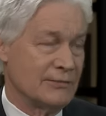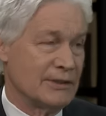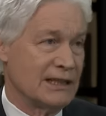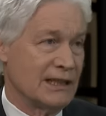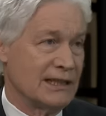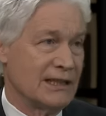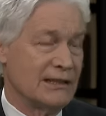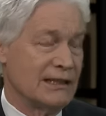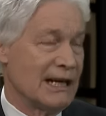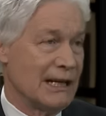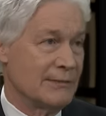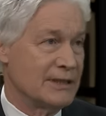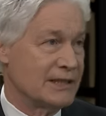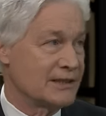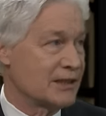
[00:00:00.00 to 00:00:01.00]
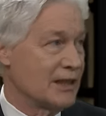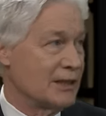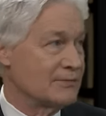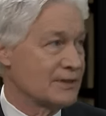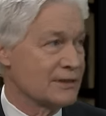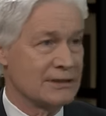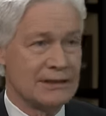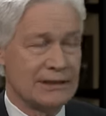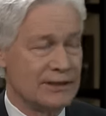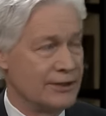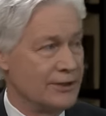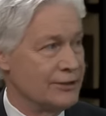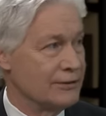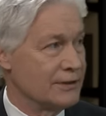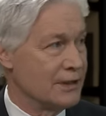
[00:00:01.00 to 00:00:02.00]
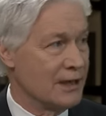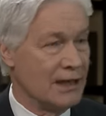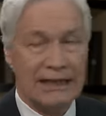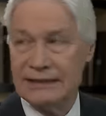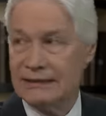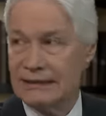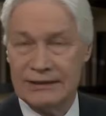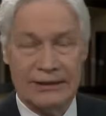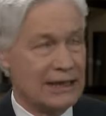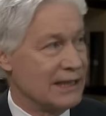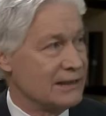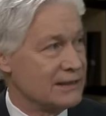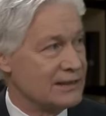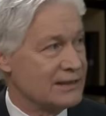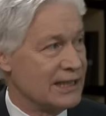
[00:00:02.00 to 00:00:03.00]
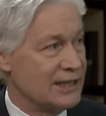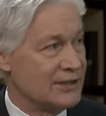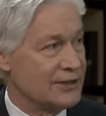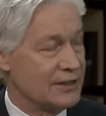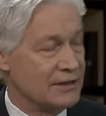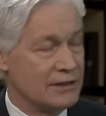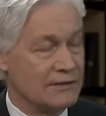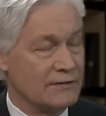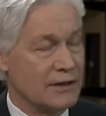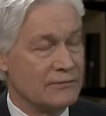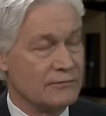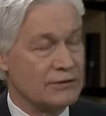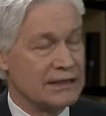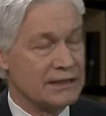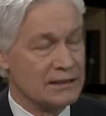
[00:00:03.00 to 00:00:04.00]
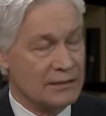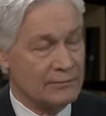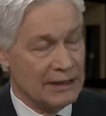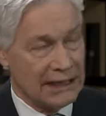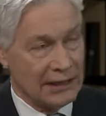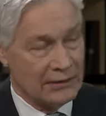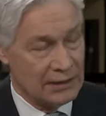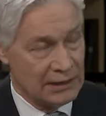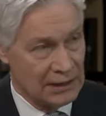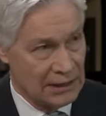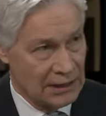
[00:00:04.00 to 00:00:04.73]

I mean, I don't know how many times you and I and Natasha have written about